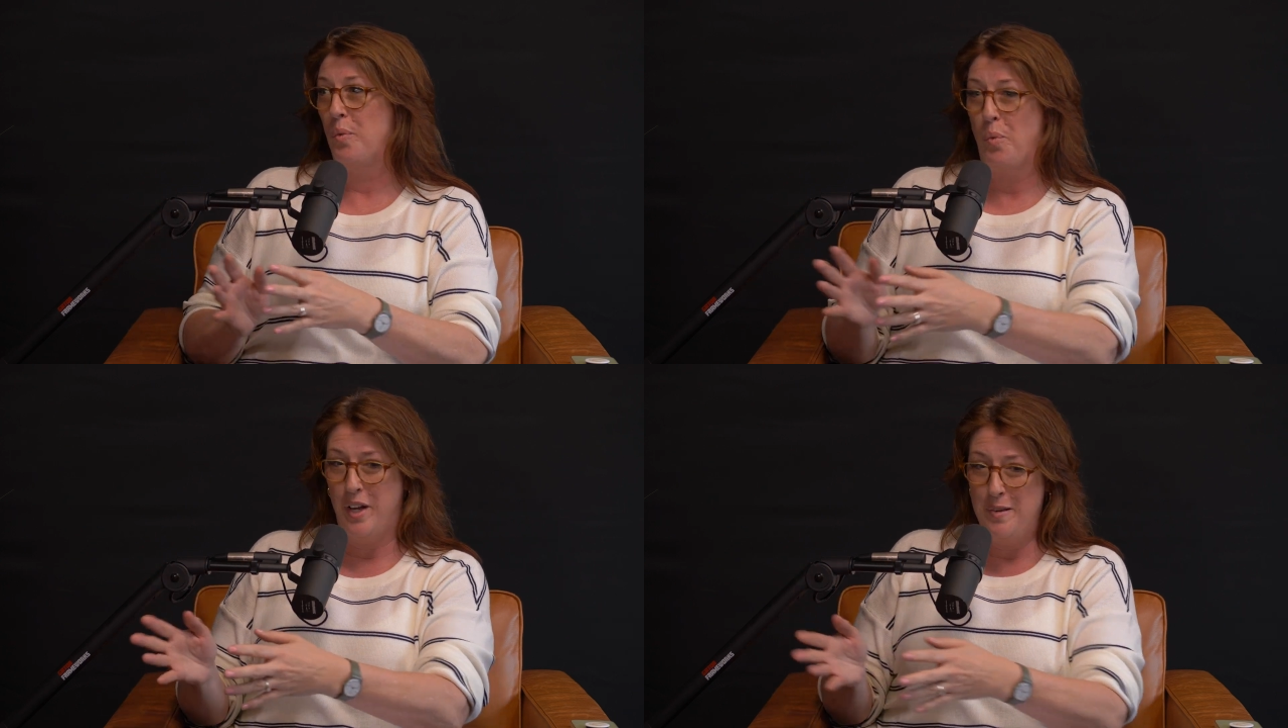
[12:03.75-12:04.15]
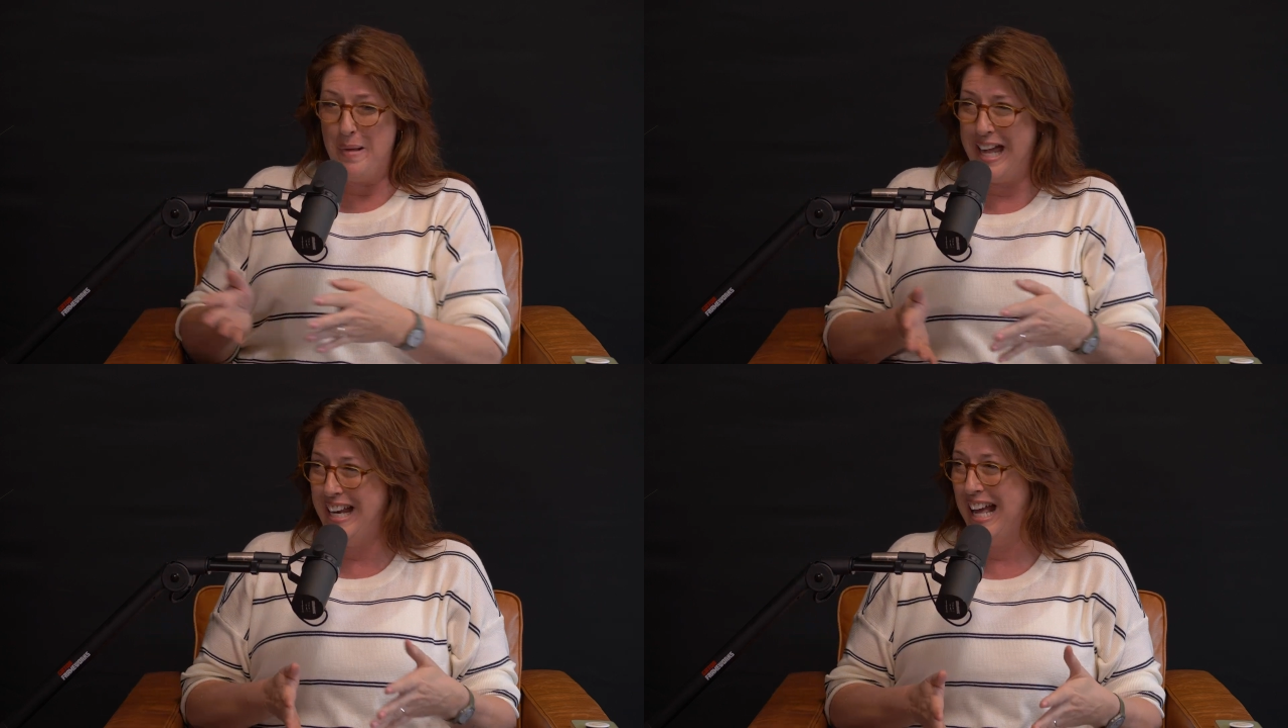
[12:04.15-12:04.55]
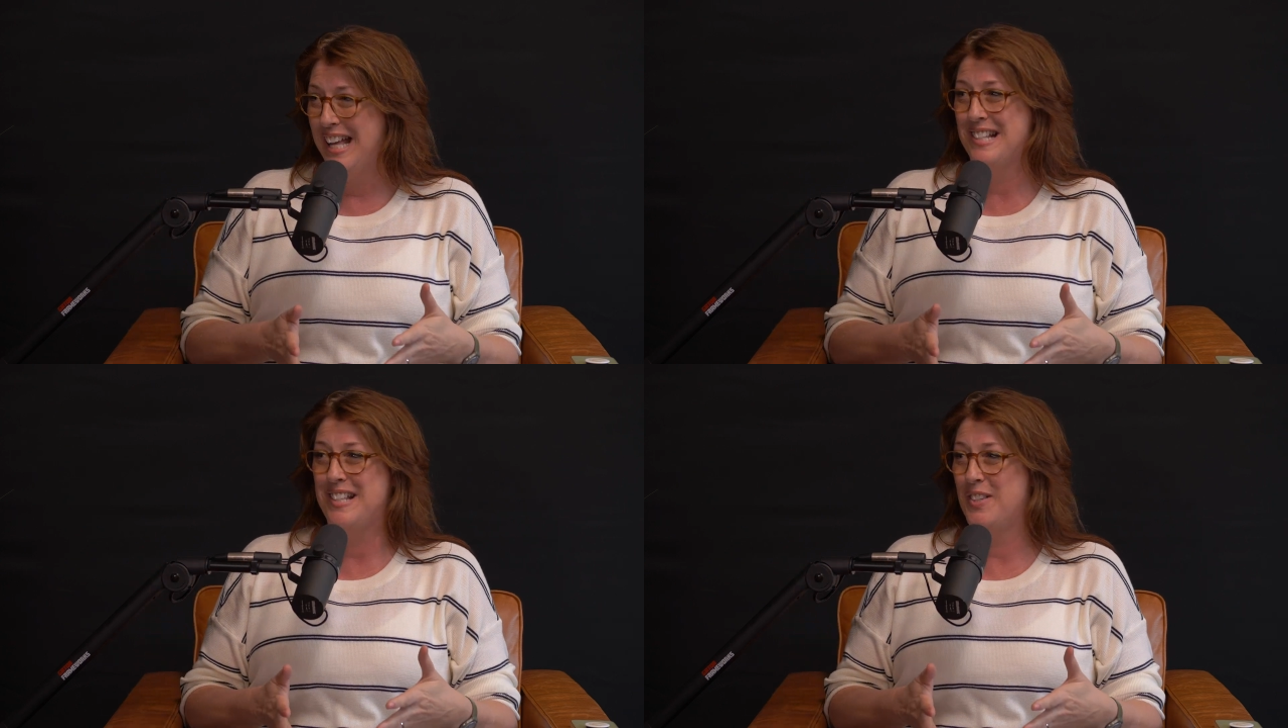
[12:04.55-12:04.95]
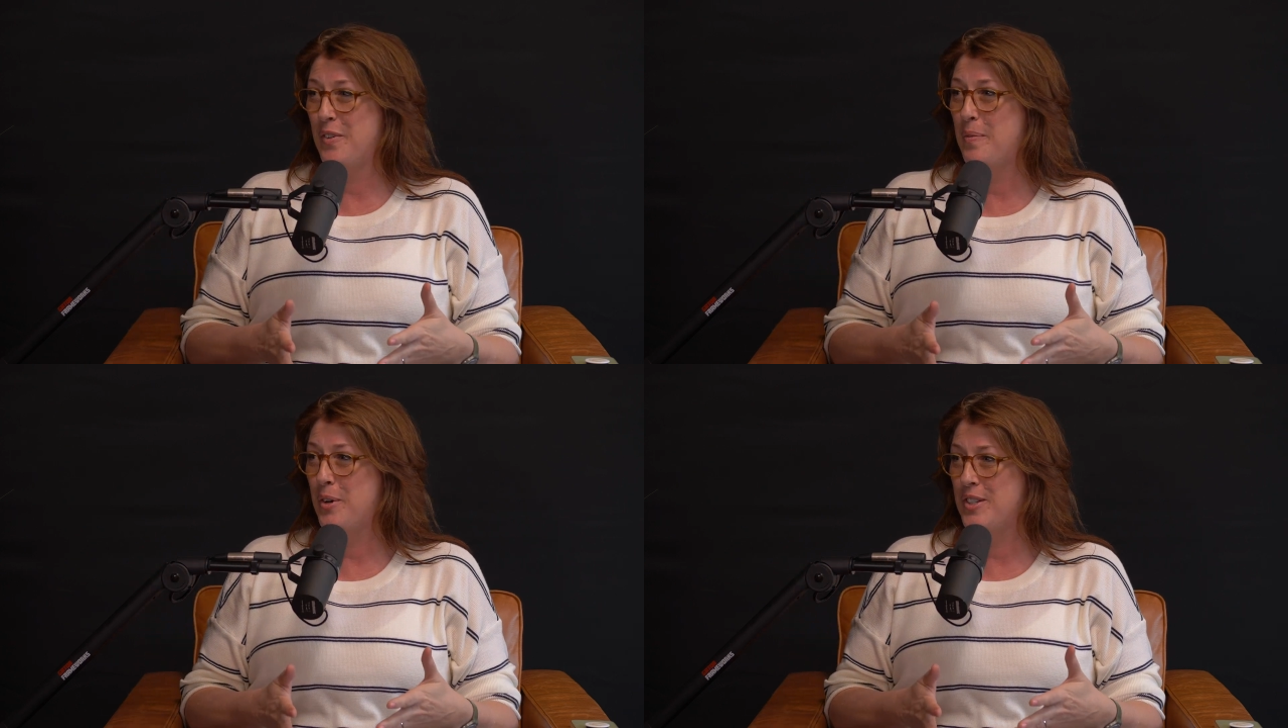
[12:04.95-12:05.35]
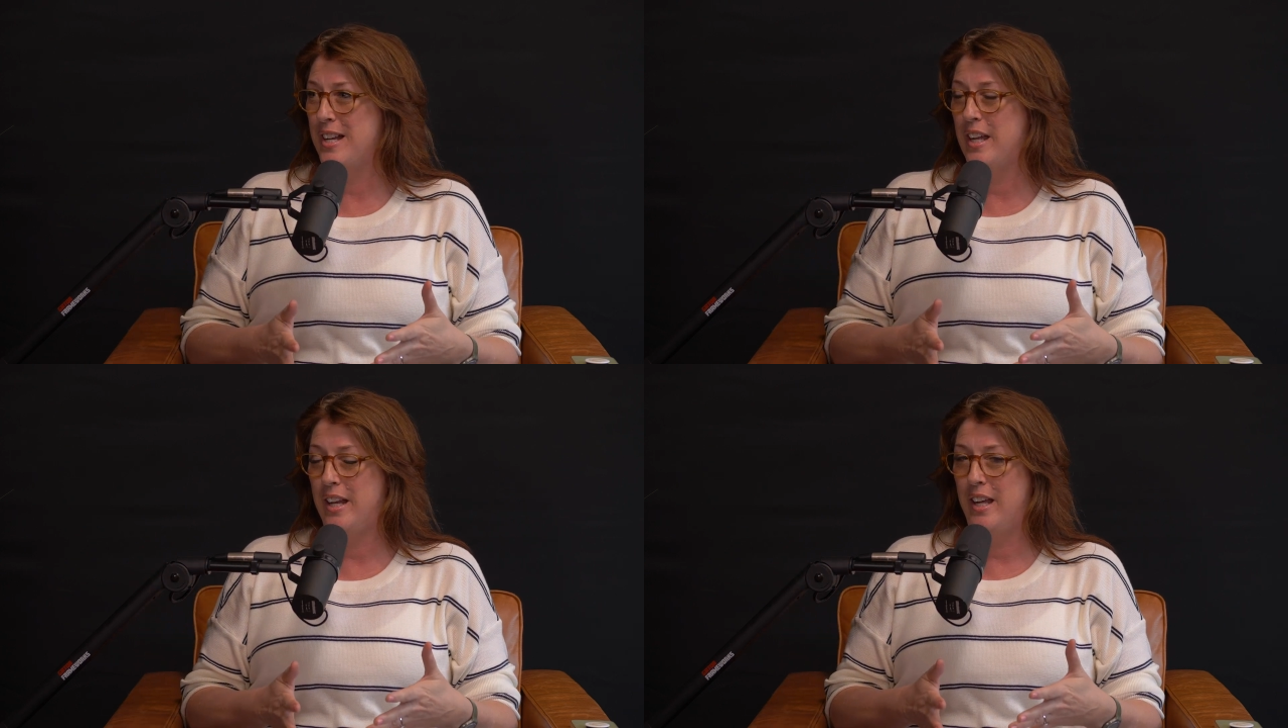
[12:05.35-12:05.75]
one bad analysis from a
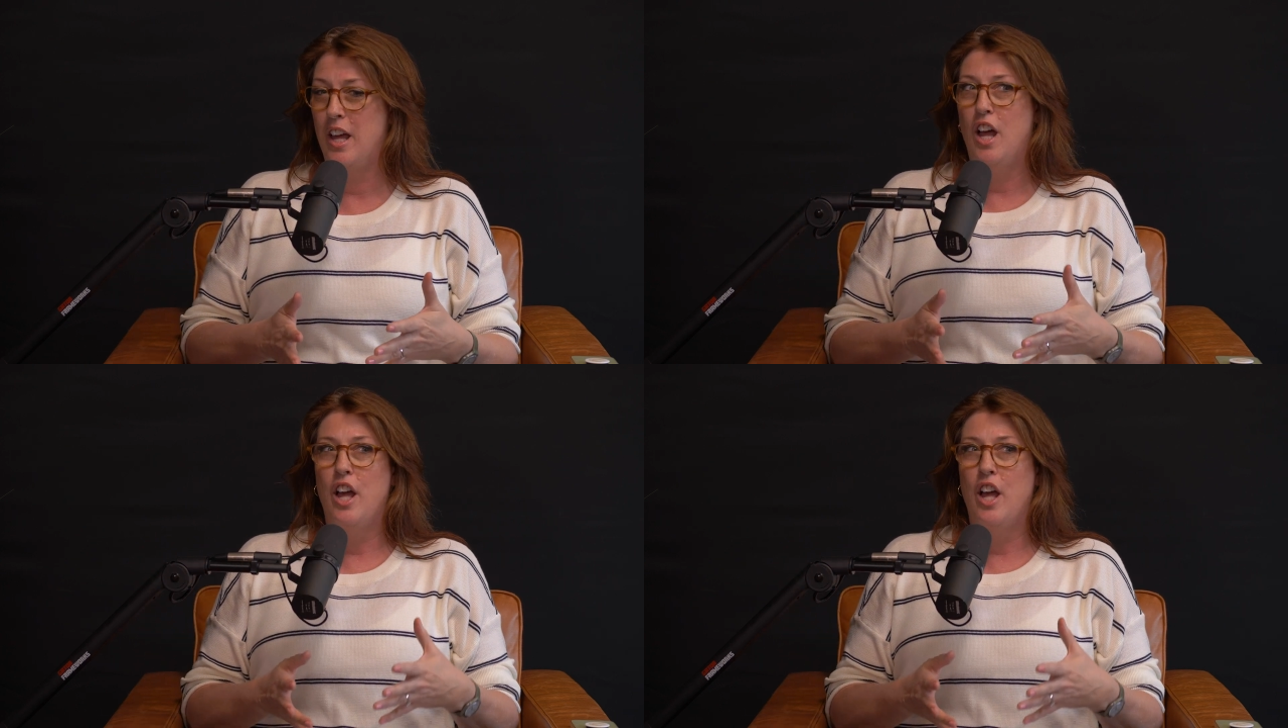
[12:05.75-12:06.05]
personality